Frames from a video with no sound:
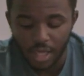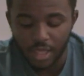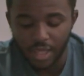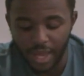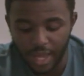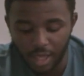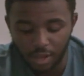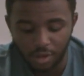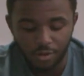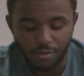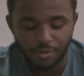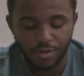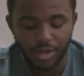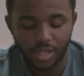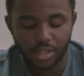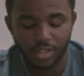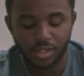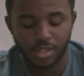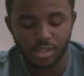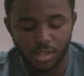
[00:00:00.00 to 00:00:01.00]
The halo
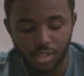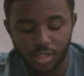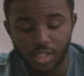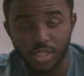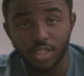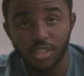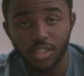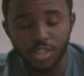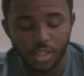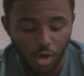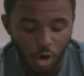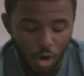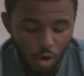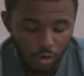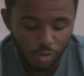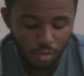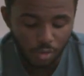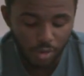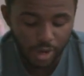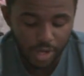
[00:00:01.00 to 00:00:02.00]
effect is a tendency to
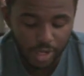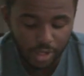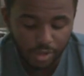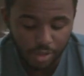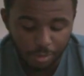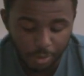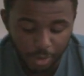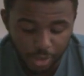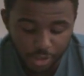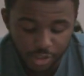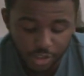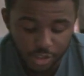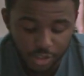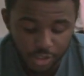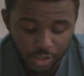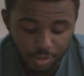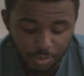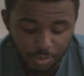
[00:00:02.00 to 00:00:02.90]
overrate the person